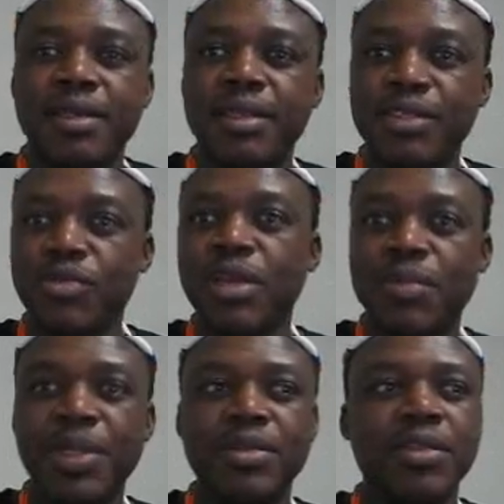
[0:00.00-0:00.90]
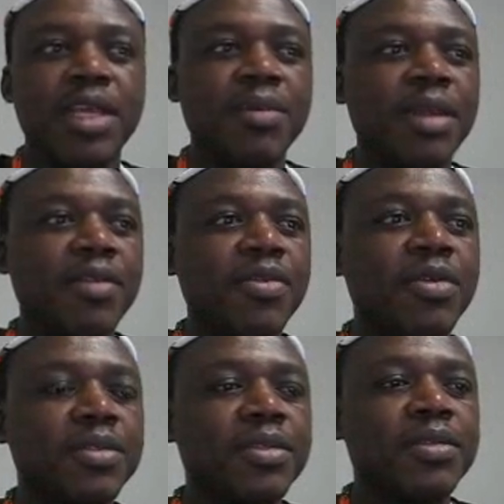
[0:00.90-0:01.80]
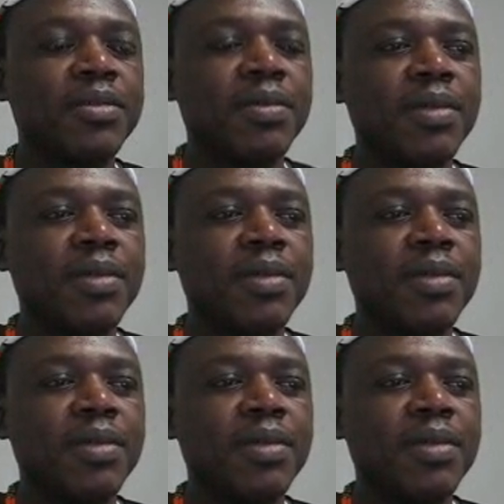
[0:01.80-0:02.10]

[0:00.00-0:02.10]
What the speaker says: this would appeal to them, and of course